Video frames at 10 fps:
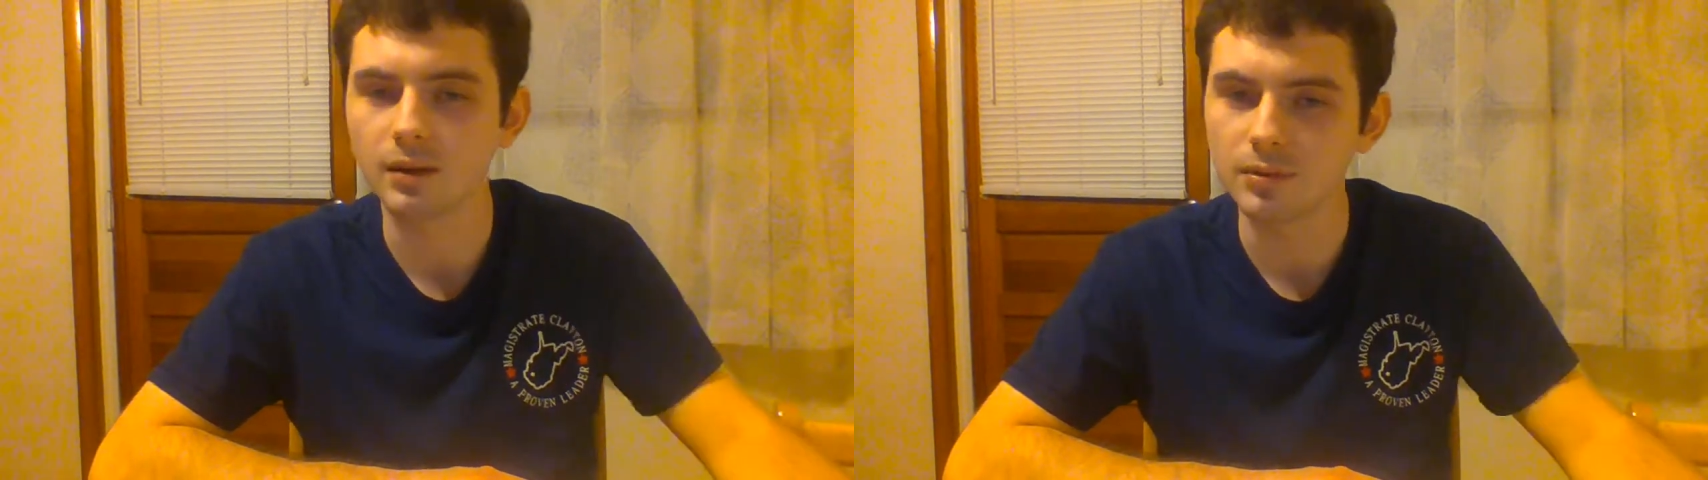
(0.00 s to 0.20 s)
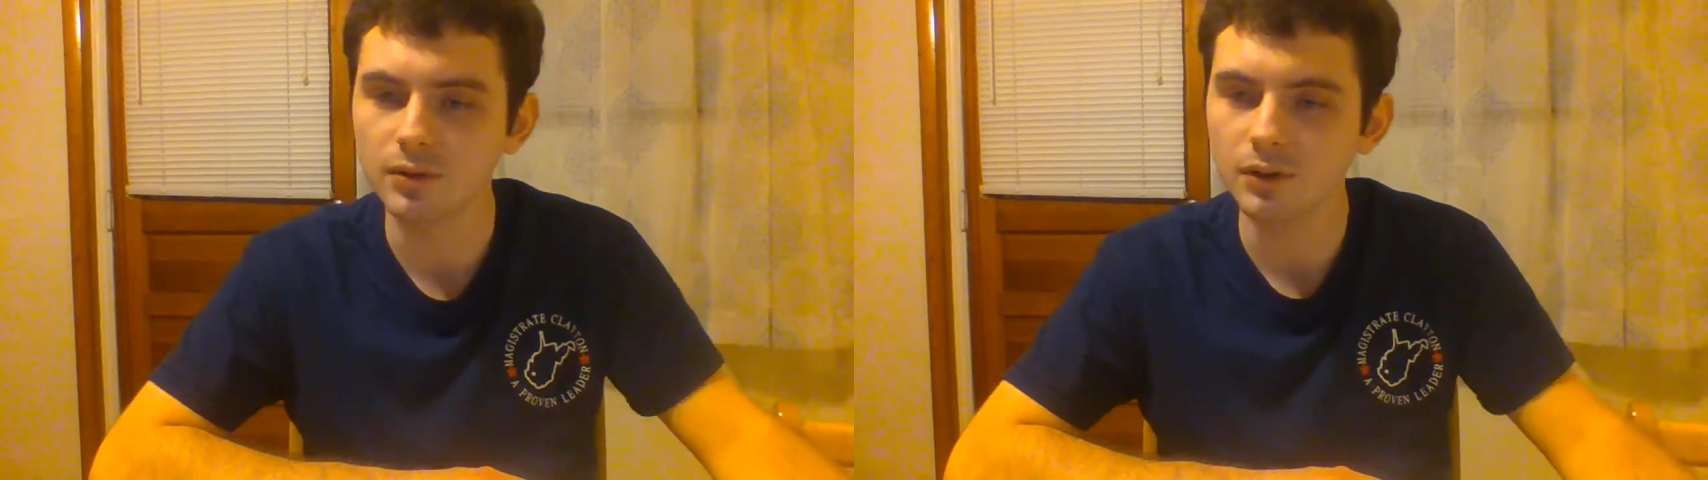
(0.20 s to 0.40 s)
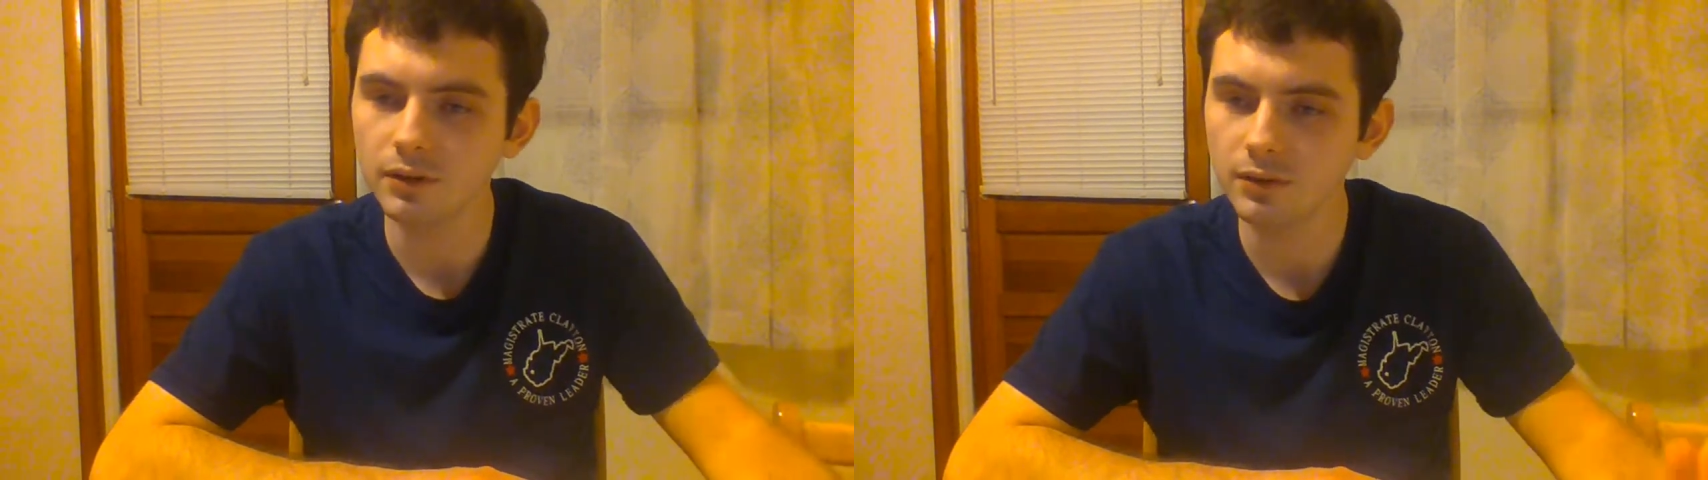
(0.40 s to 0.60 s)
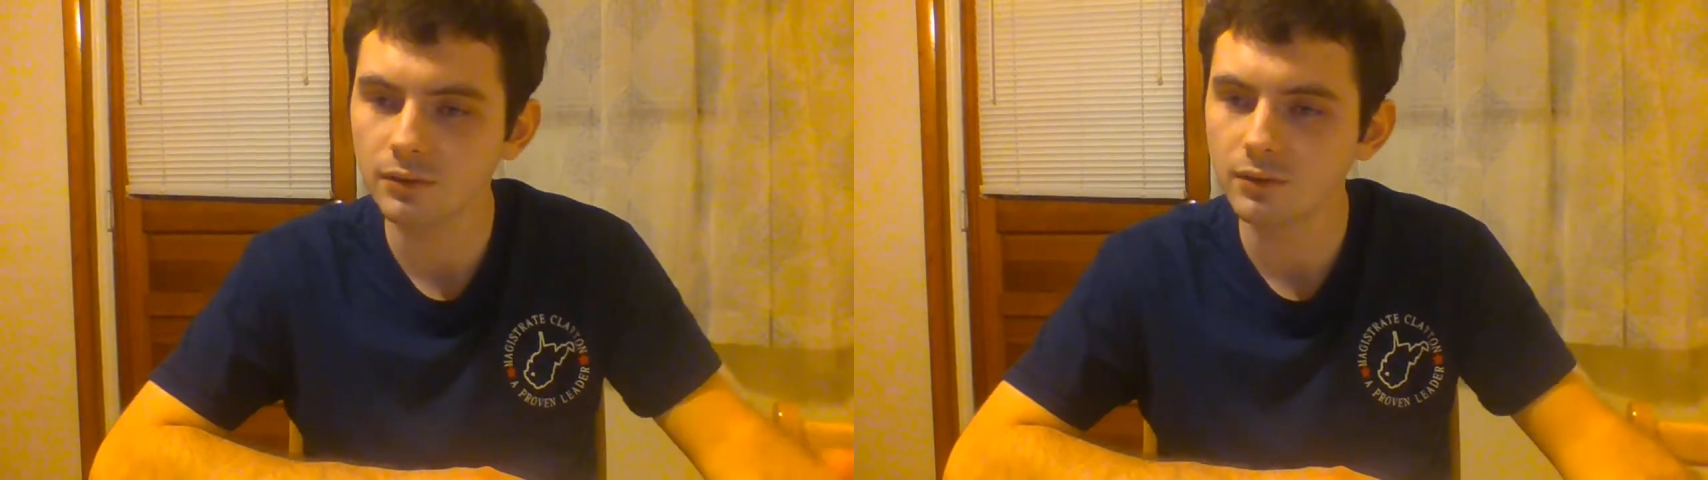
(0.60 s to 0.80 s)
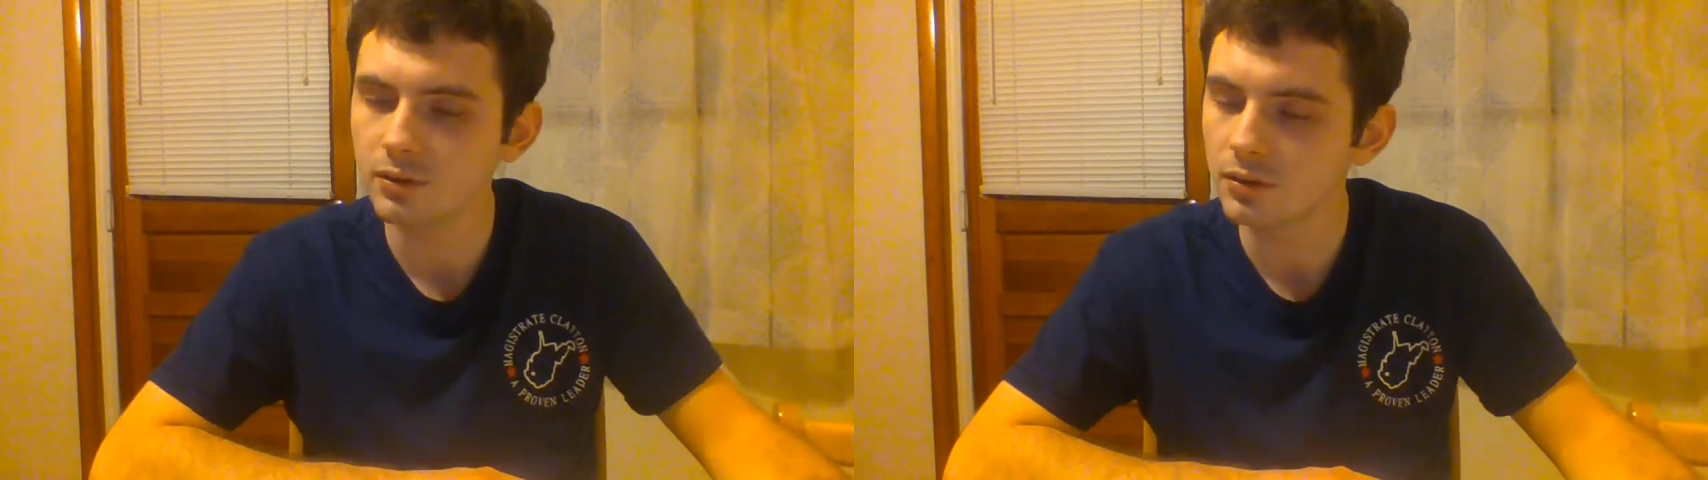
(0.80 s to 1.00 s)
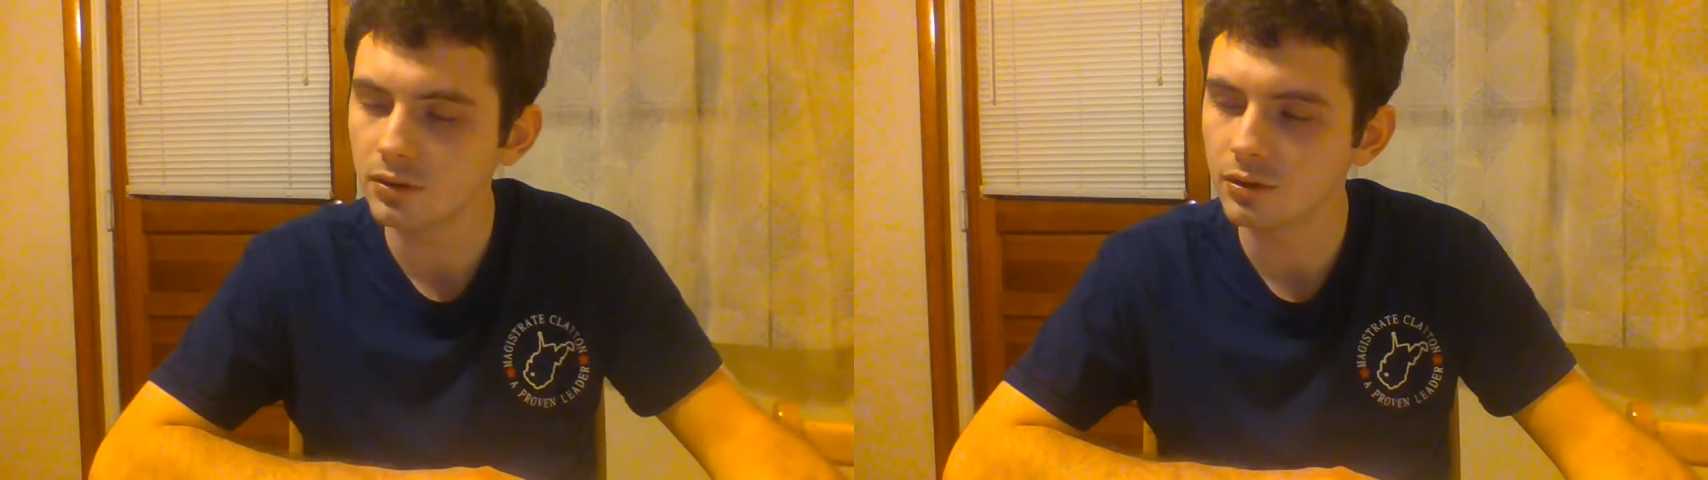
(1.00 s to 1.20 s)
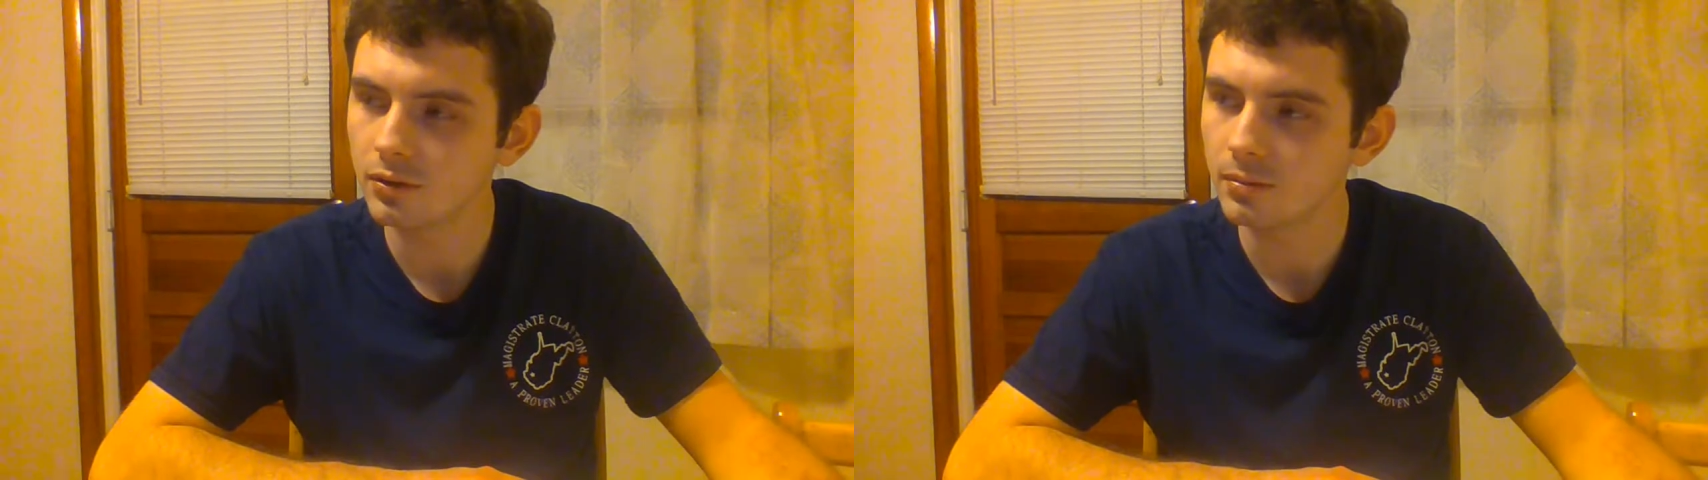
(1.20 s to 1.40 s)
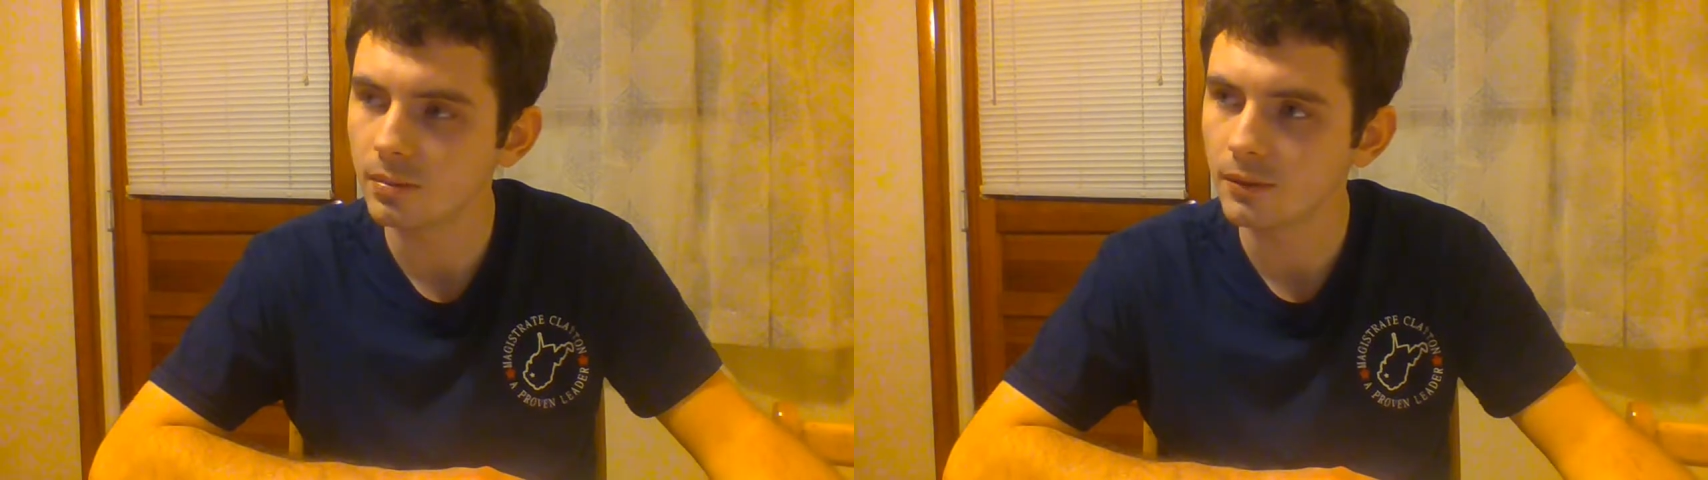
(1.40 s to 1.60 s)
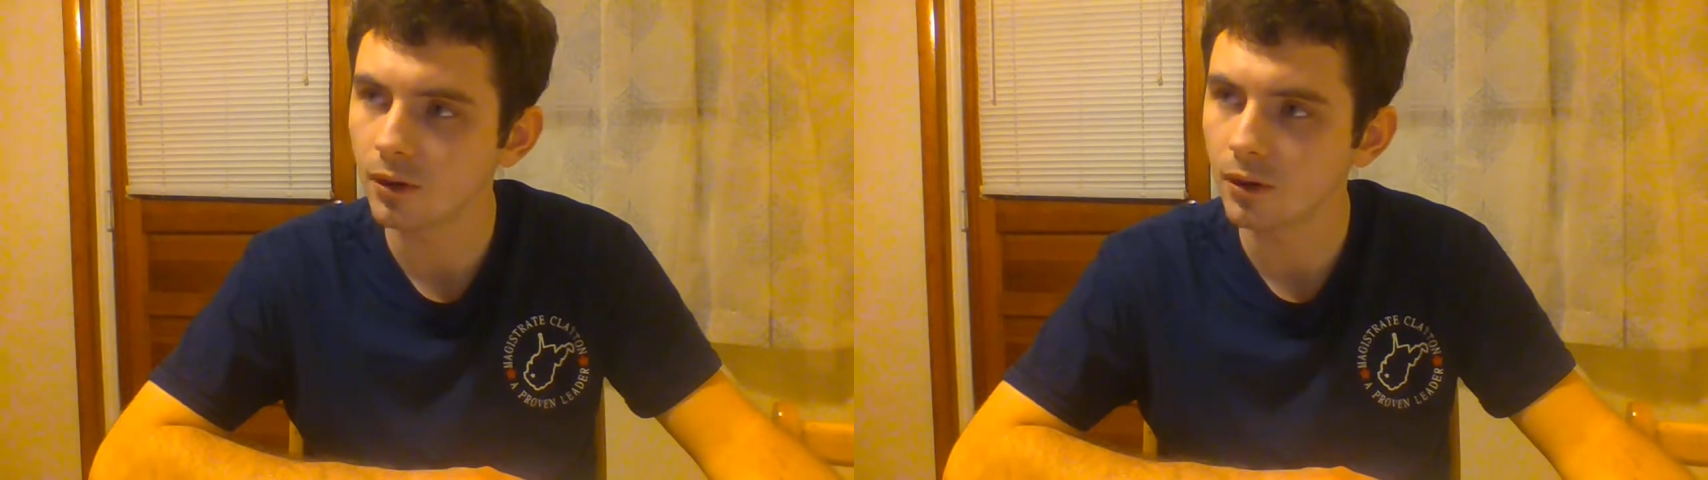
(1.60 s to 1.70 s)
believe YouTube